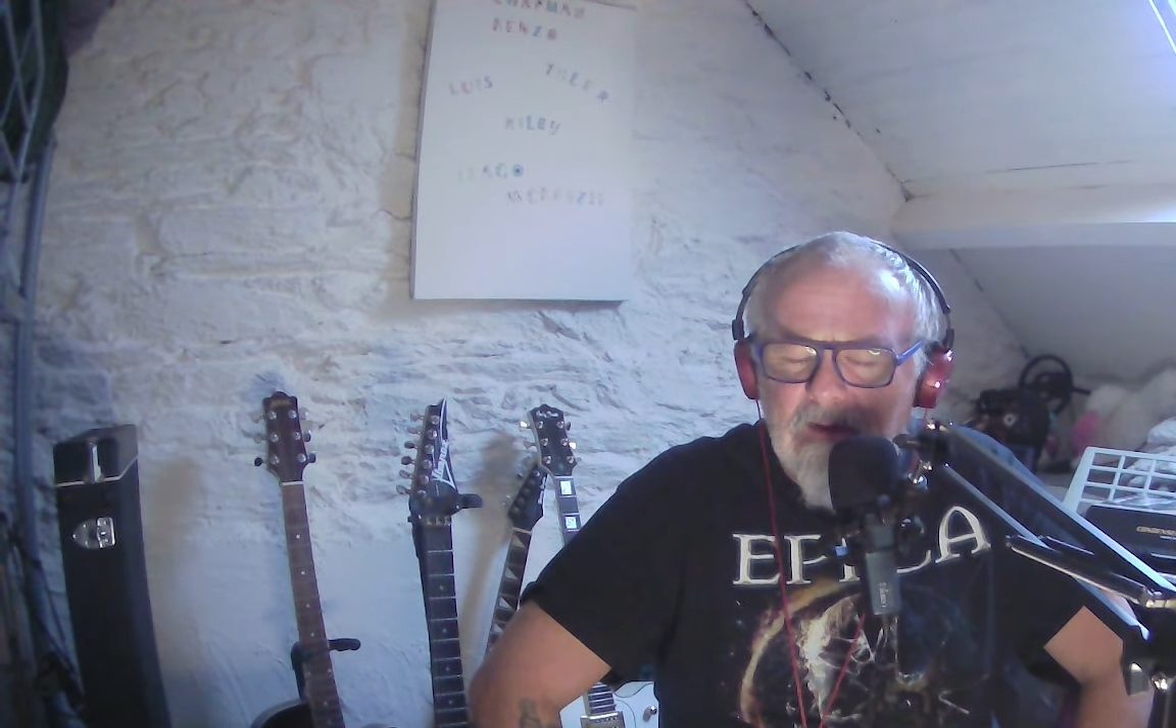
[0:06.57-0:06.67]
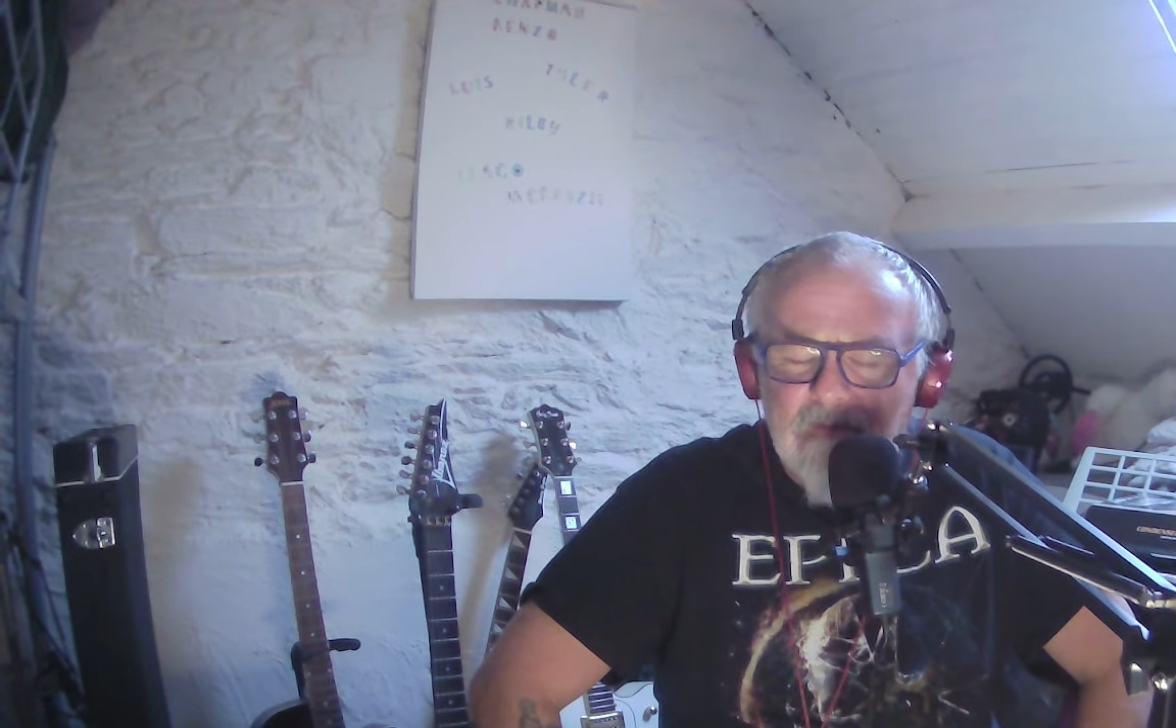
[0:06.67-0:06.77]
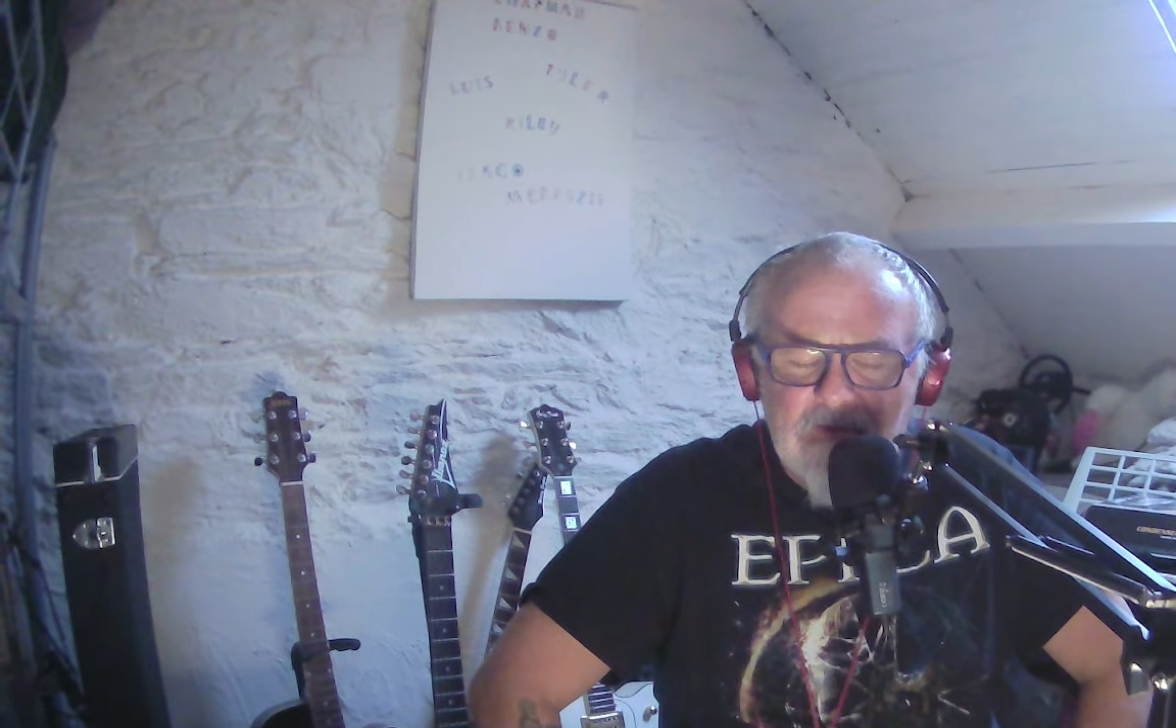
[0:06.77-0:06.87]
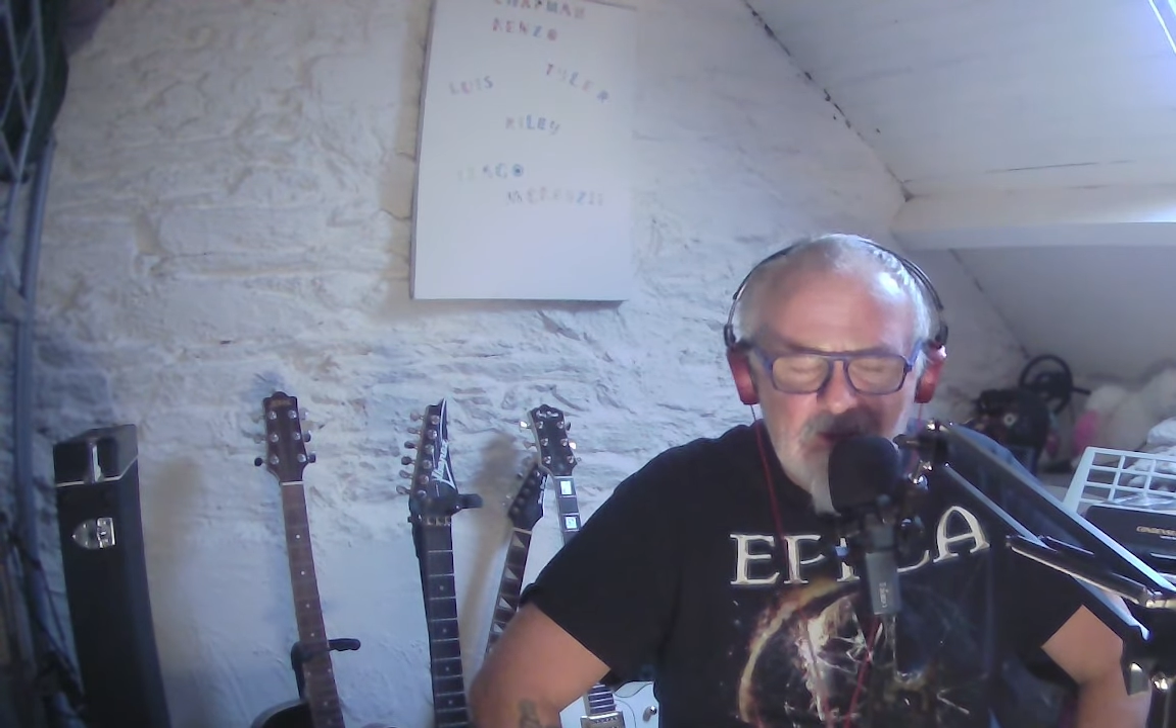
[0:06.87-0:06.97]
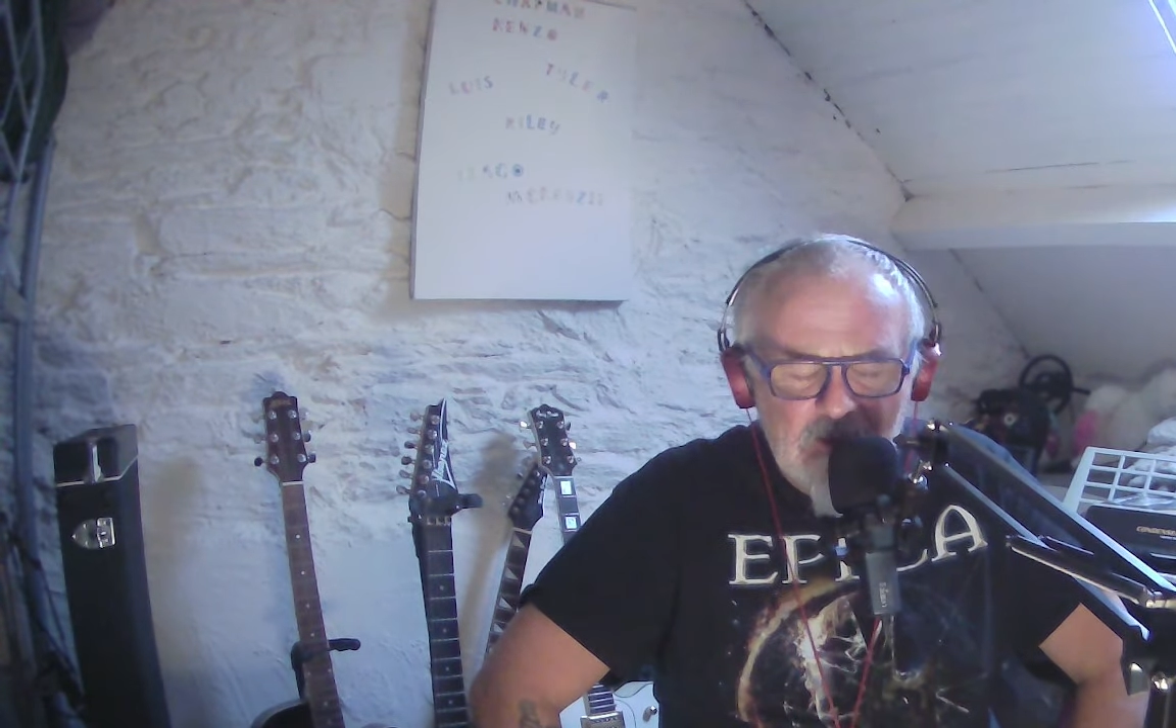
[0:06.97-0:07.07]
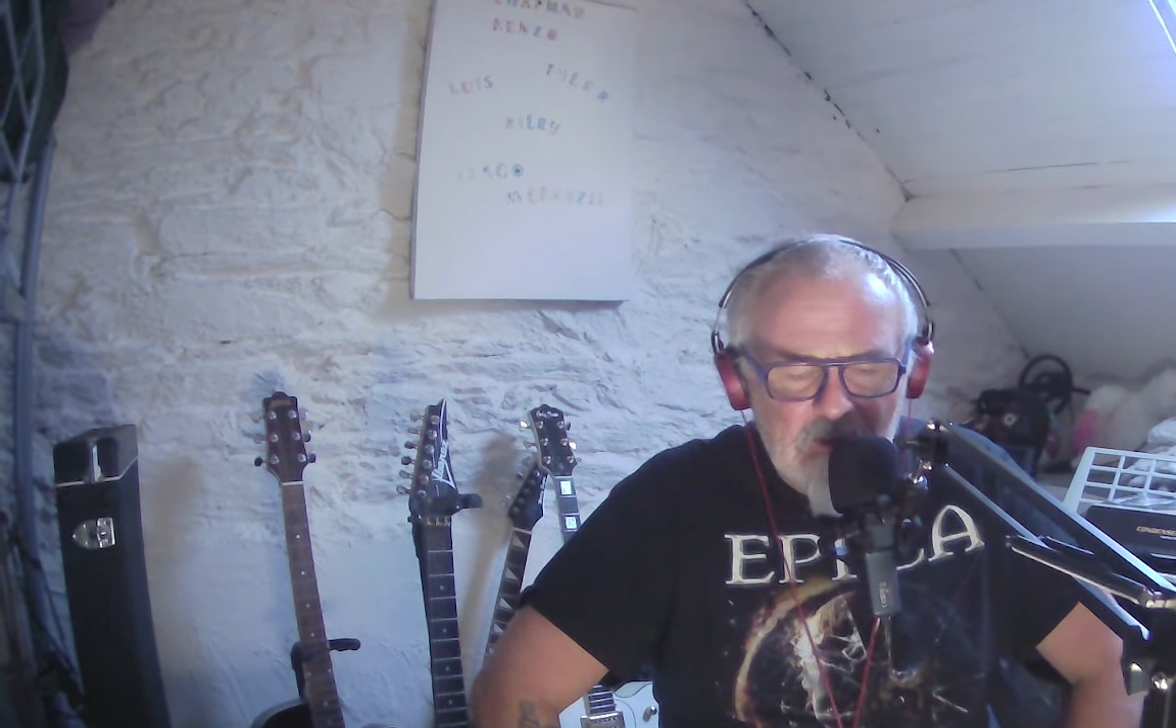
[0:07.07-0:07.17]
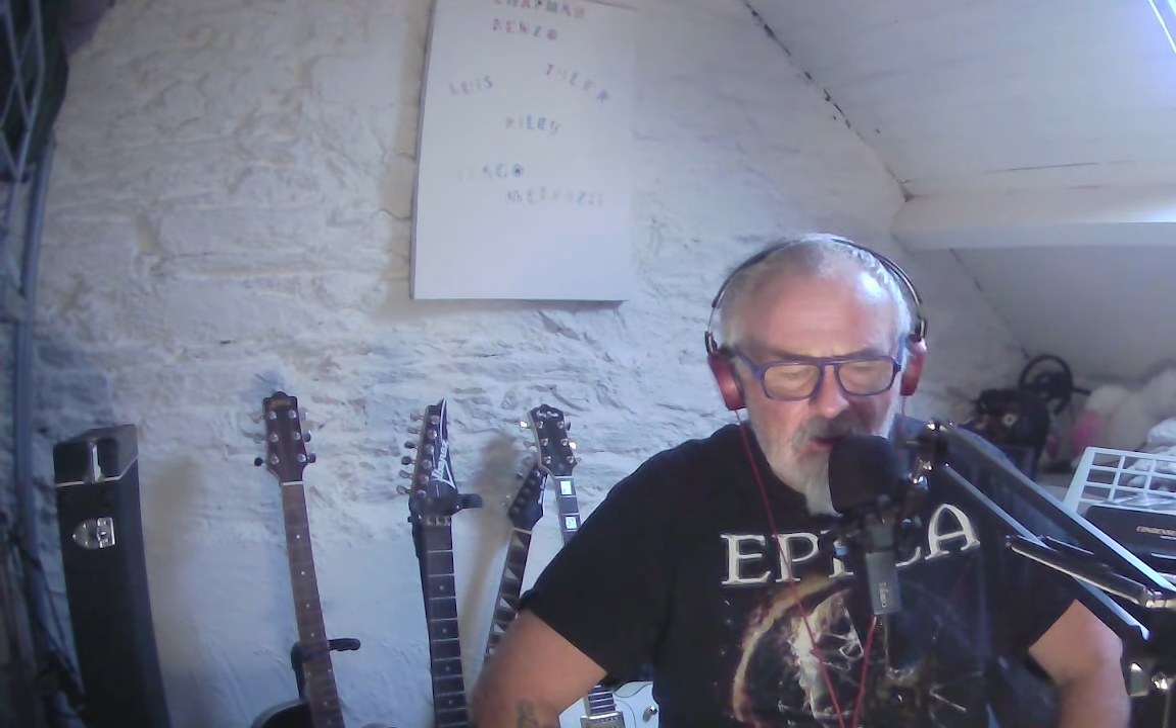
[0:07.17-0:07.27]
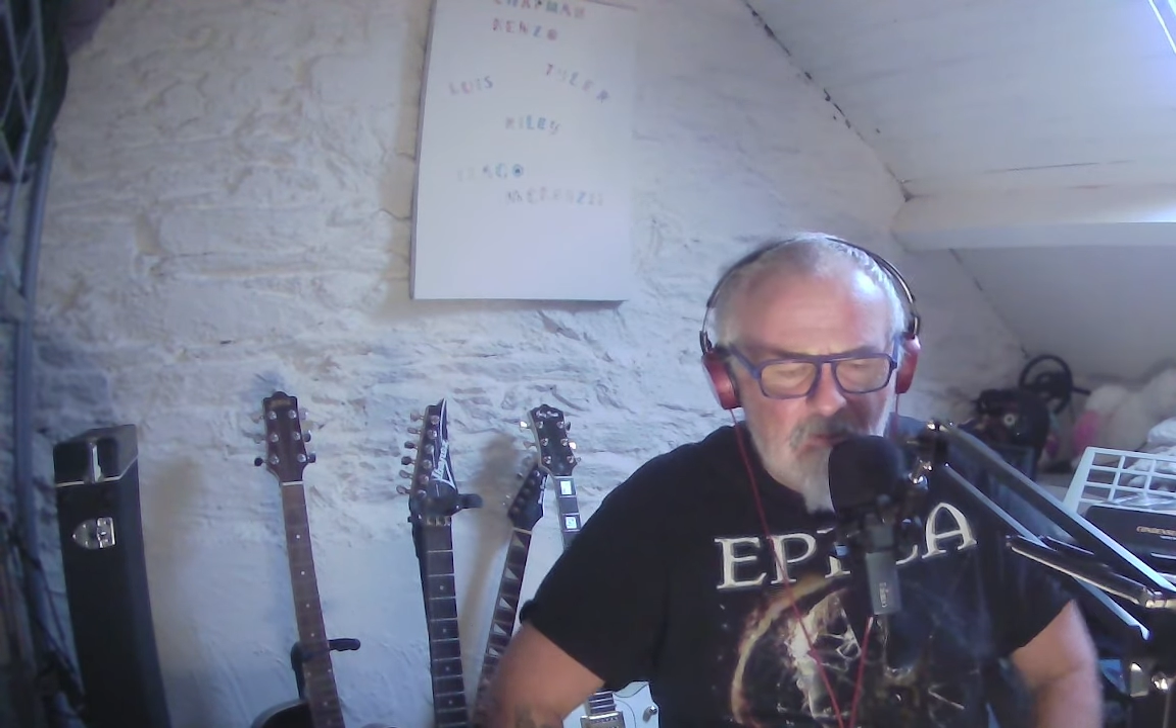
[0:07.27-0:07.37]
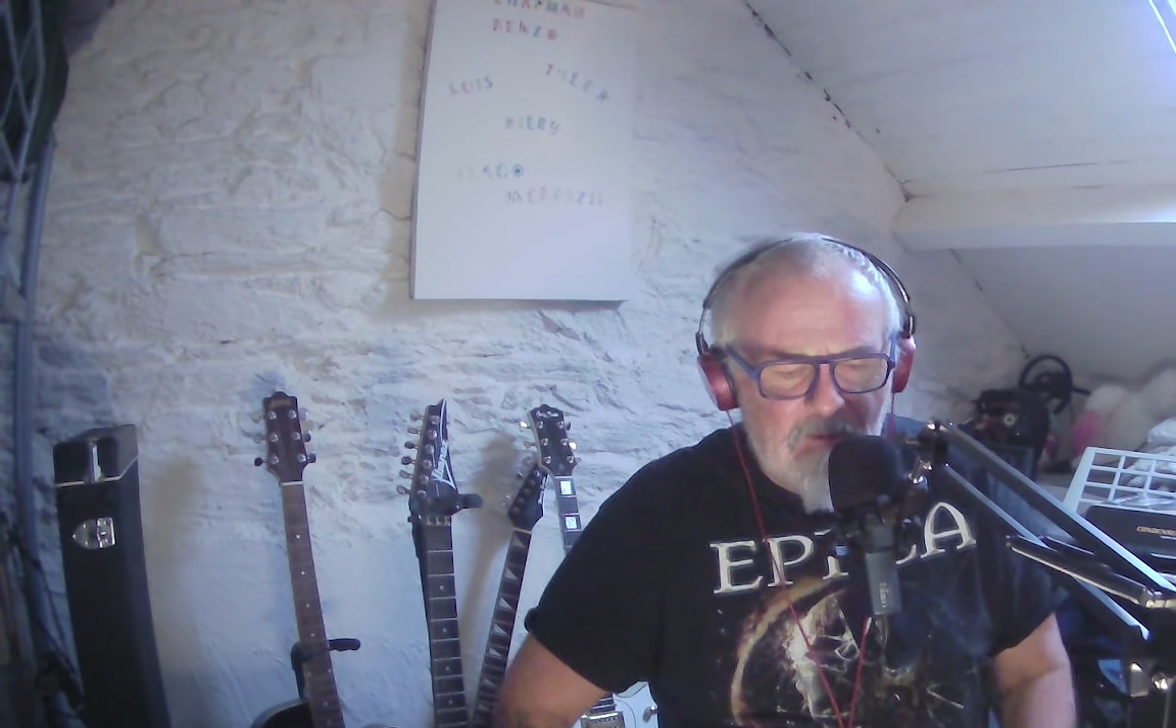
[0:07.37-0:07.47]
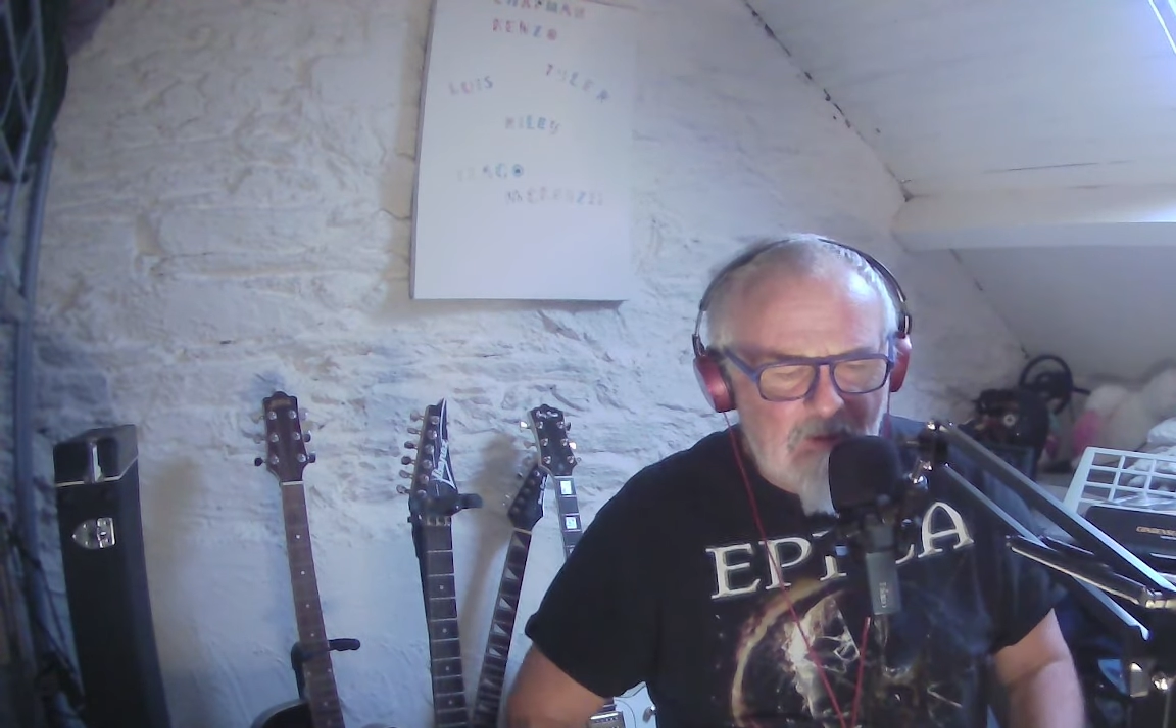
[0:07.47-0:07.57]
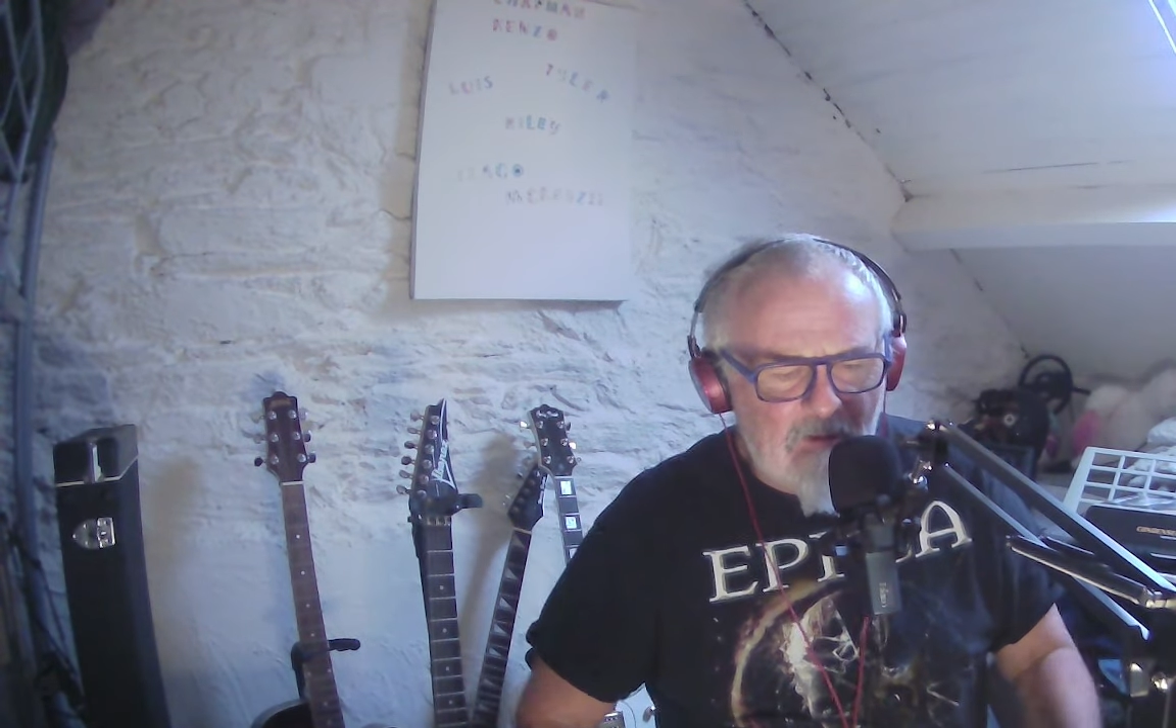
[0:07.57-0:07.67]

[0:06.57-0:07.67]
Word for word: I've done a couple